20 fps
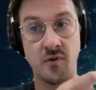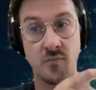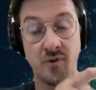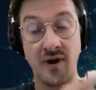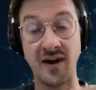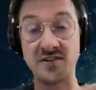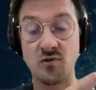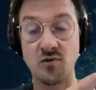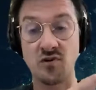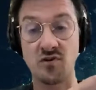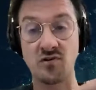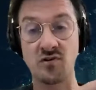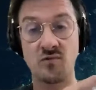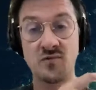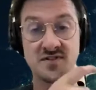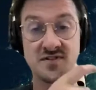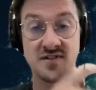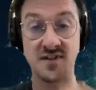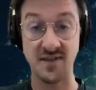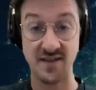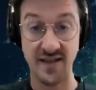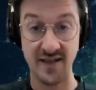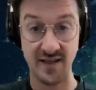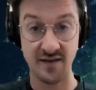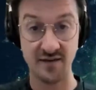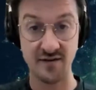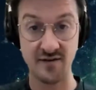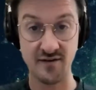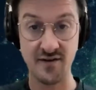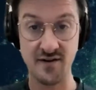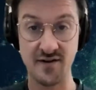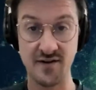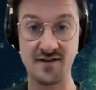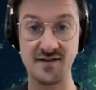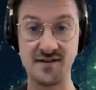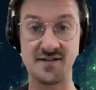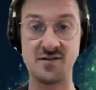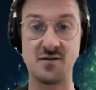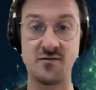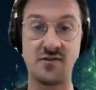price oracle was delayed.
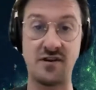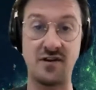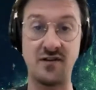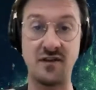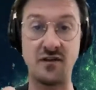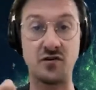And so that